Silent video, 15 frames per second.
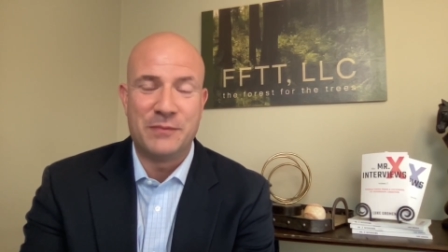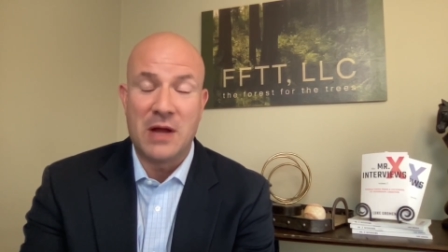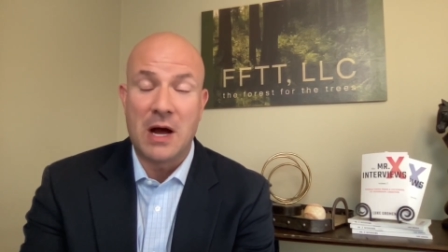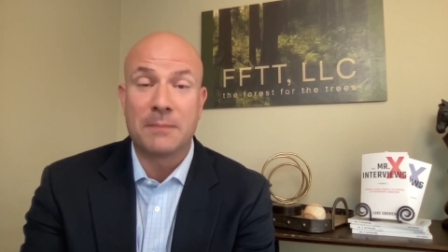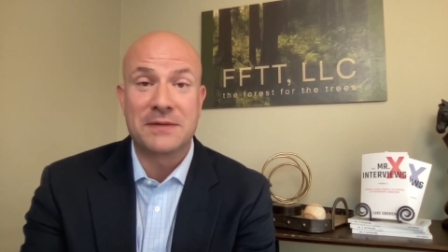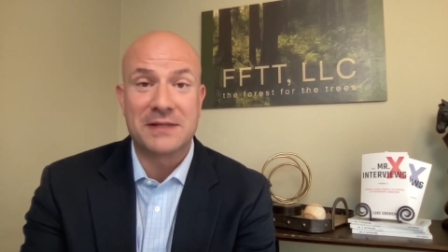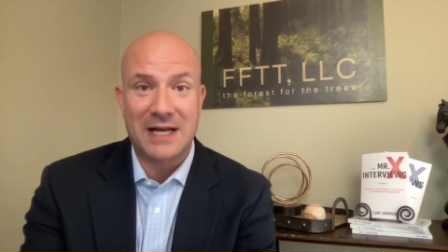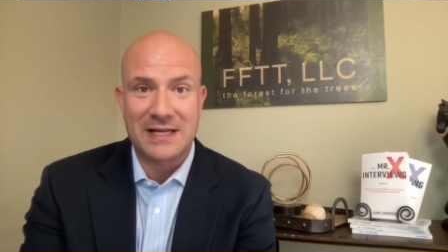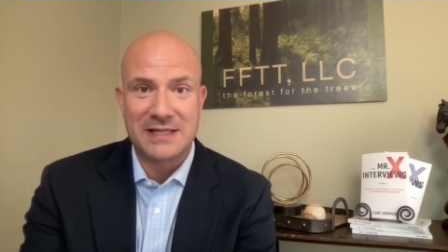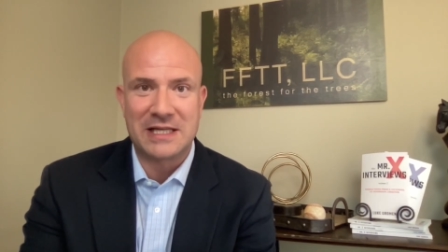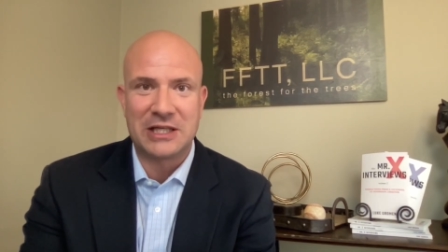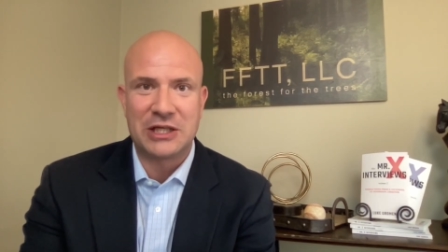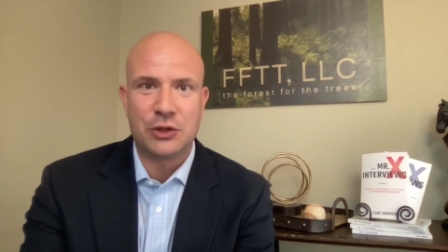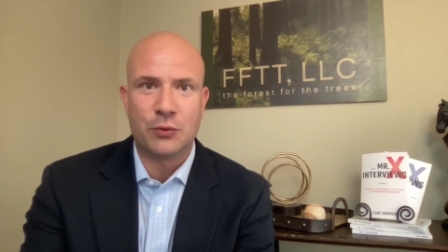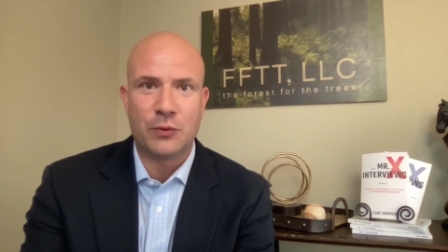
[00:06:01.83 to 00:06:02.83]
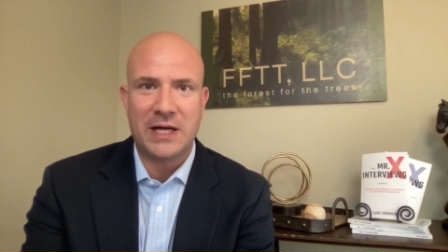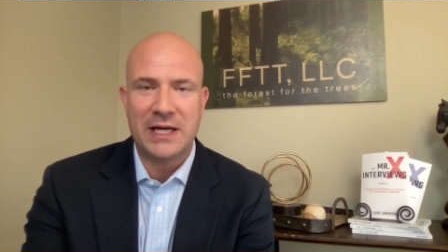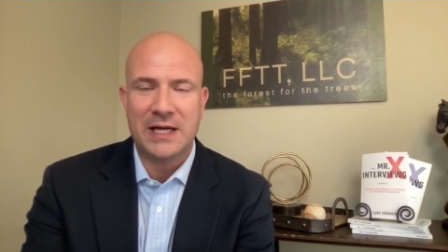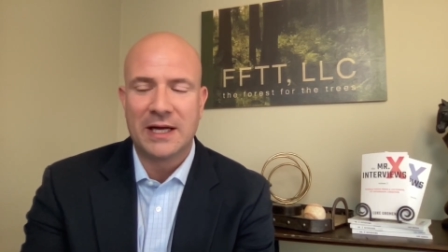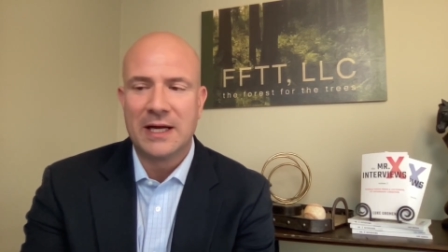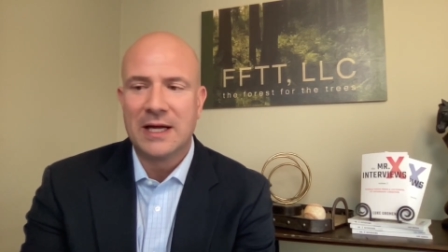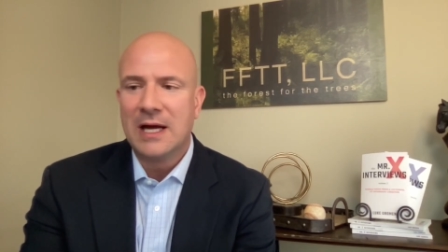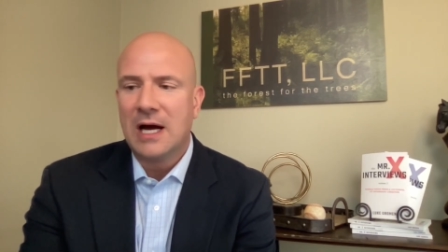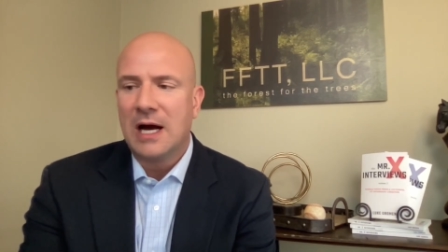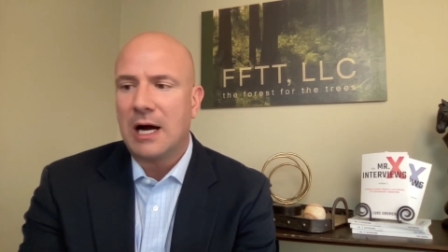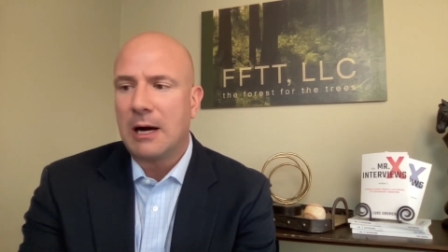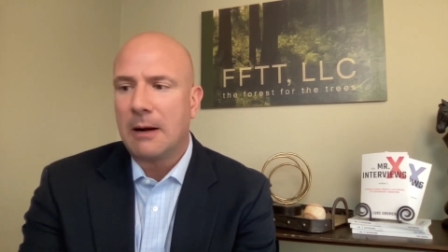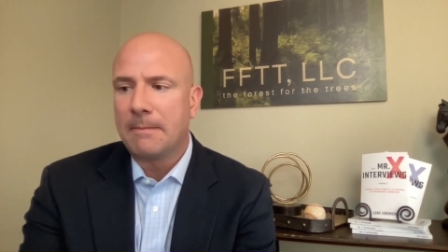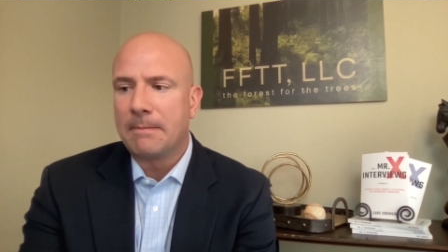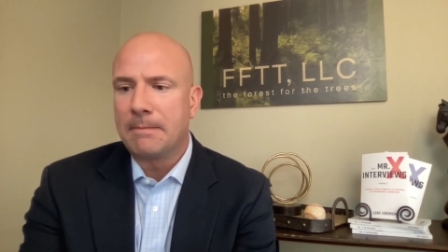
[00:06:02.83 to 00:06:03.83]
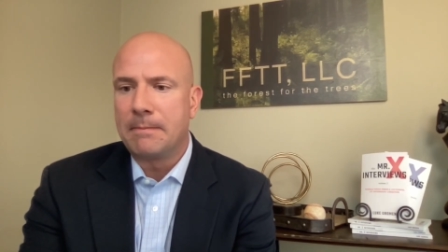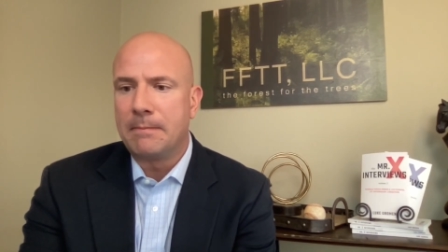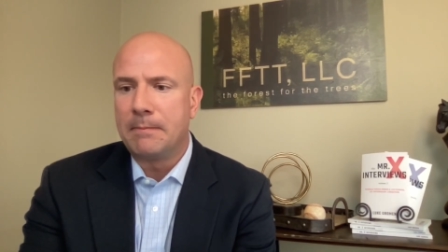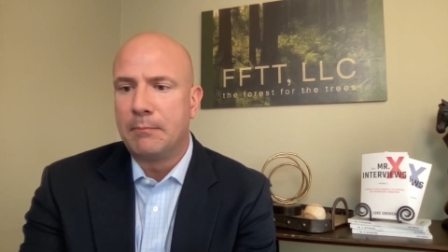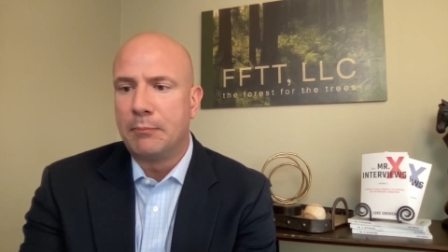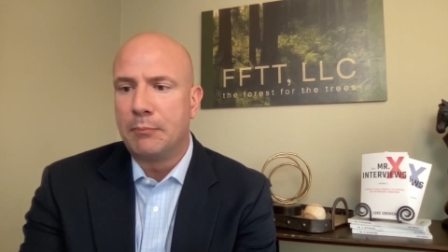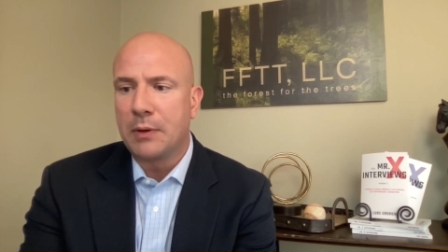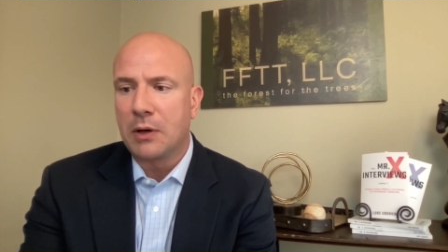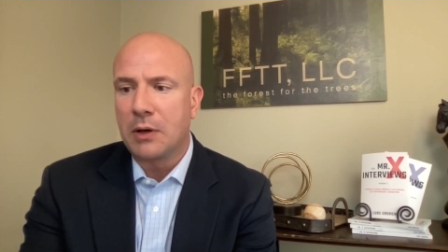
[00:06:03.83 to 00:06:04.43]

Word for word: upsizing QE. Uh, but